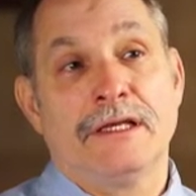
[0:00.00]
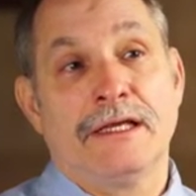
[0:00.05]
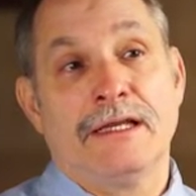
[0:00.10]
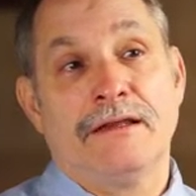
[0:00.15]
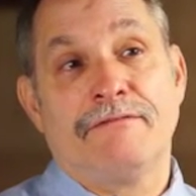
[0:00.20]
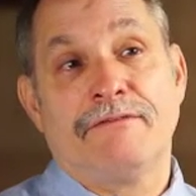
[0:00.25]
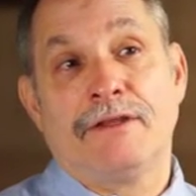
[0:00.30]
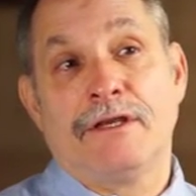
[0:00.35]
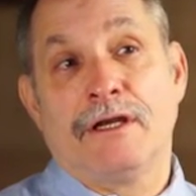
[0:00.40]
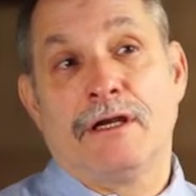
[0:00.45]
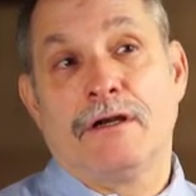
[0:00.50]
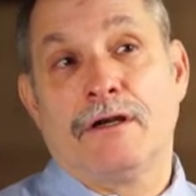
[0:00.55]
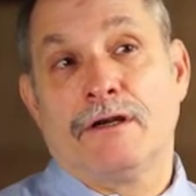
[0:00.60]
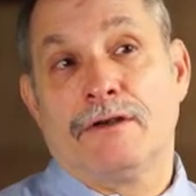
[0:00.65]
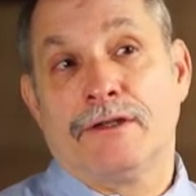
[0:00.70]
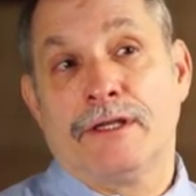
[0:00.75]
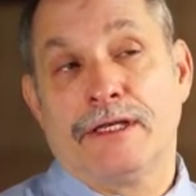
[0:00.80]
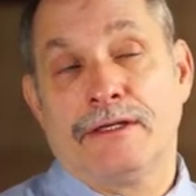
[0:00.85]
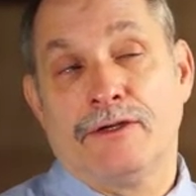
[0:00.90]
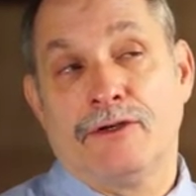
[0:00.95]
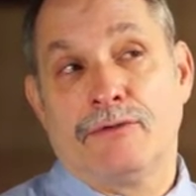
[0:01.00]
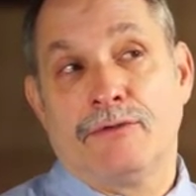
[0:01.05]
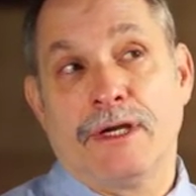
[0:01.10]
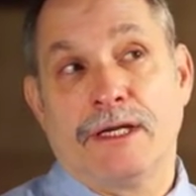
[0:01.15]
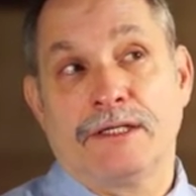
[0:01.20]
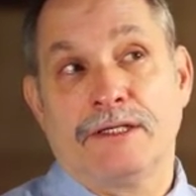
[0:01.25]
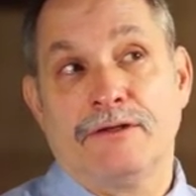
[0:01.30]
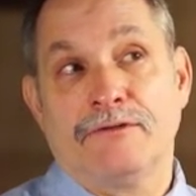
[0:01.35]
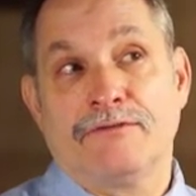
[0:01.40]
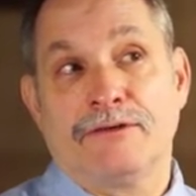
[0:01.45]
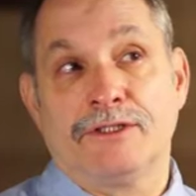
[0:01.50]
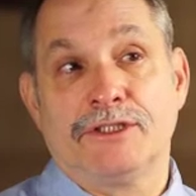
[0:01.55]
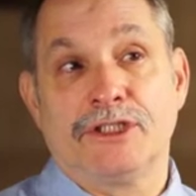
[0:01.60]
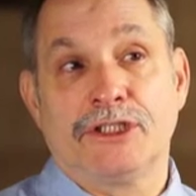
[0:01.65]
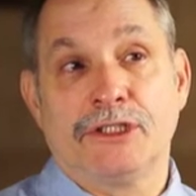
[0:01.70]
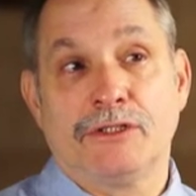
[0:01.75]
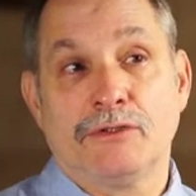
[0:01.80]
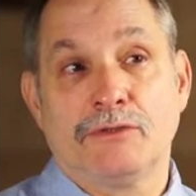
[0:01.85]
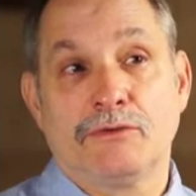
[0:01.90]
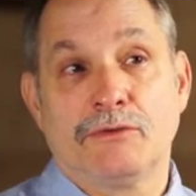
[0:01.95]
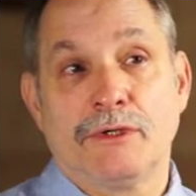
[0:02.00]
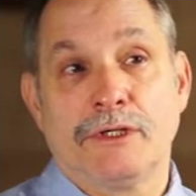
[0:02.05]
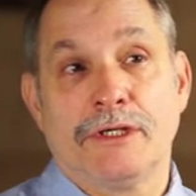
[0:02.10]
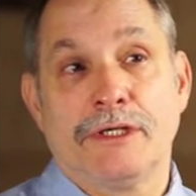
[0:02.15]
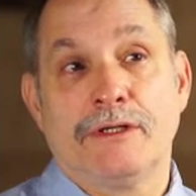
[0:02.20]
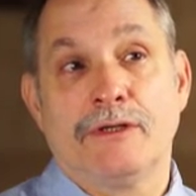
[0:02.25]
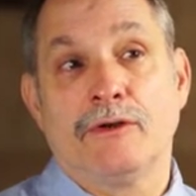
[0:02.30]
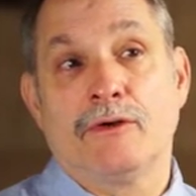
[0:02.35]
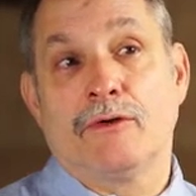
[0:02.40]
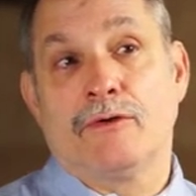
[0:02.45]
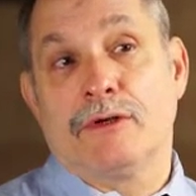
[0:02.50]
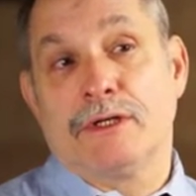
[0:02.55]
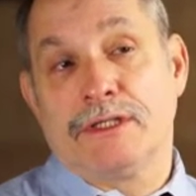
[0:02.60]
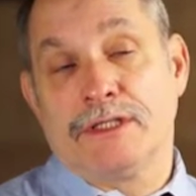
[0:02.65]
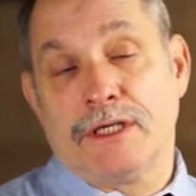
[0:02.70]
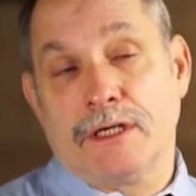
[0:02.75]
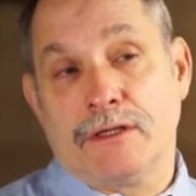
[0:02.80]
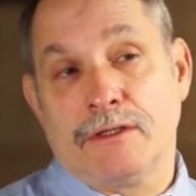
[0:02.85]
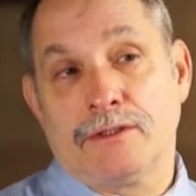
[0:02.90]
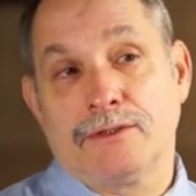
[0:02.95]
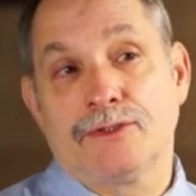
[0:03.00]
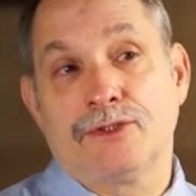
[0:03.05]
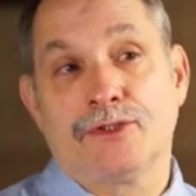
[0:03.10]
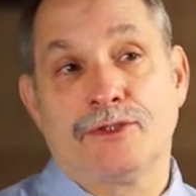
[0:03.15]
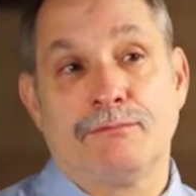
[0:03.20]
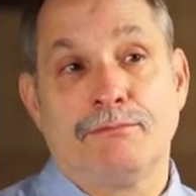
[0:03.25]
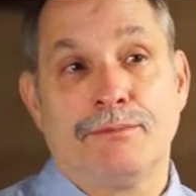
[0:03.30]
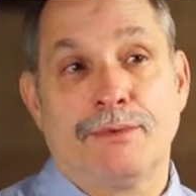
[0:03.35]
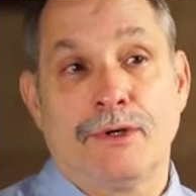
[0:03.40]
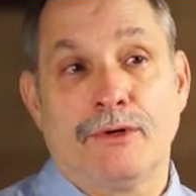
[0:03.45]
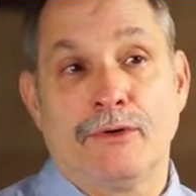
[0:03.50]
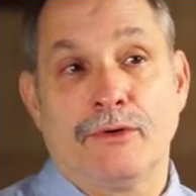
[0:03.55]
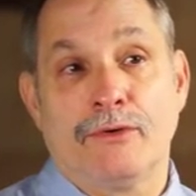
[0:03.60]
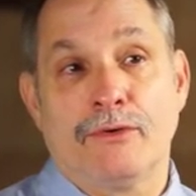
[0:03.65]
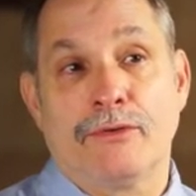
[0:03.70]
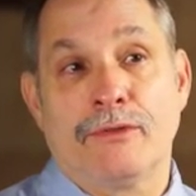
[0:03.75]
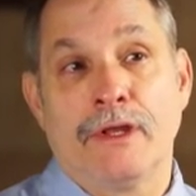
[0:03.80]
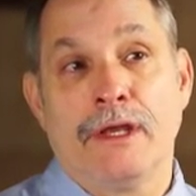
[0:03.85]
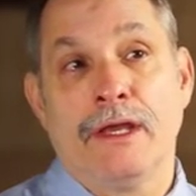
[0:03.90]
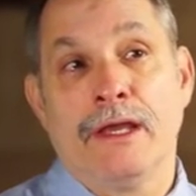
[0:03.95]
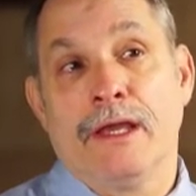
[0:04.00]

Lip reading: And if they are they directed for children or adults or both?